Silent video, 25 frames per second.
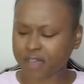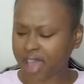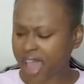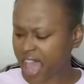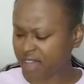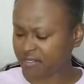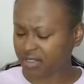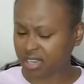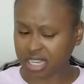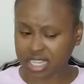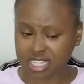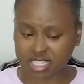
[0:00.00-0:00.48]
I
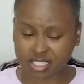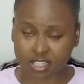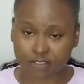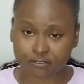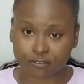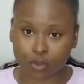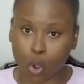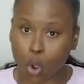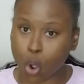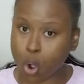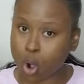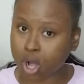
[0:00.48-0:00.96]
have a list of
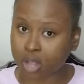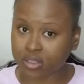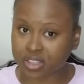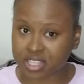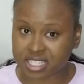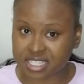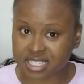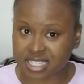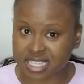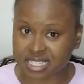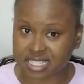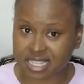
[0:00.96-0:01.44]
all the
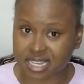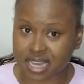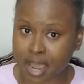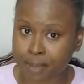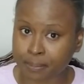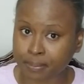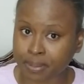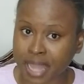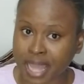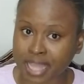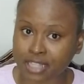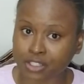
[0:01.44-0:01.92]
seeds that I
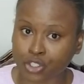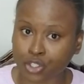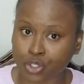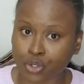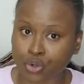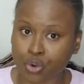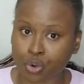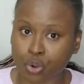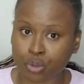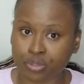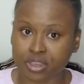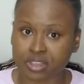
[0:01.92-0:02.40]
plan to
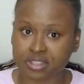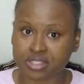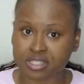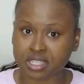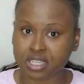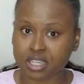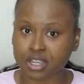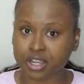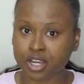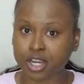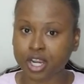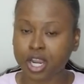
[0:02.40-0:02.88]
grow this
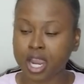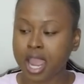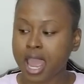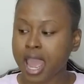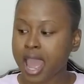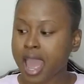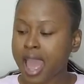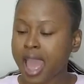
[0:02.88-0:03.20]
year.